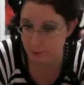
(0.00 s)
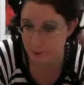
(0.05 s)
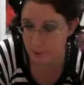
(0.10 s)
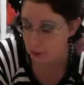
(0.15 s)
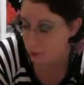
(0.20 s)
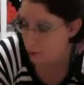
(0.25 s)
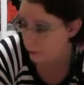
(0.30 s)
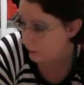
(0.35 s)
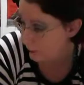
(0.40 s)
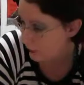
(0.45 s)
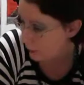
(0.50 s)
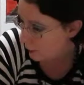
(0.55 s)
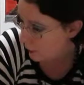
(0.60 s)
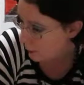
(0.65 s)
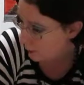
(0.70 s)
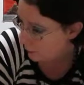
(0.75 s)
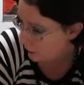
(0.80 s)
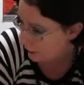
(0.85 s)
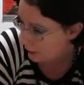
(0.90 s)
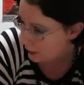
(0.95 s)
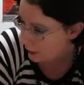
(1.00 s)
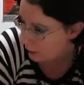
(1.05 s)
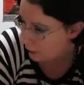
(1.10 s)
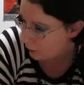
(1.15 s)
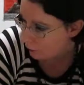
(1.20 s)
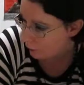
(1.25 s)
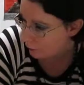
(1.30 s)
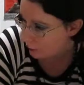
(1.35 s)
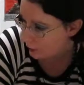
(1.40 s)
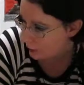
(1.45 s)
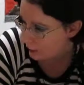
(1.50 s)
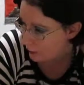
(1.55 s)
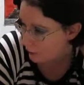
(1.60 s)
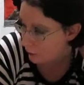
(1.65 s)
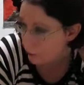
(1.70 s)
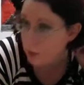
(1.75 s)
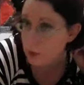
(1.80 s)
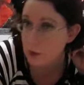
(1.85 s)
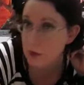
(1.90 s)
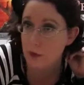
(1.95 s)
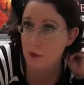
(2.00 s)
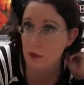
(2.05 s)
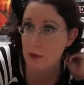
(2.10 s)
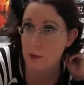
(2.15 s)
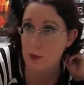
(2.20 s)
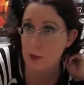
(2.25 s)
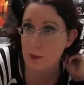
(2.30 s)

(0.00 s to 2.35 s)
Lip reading: it's a very complicated story that's hard to sum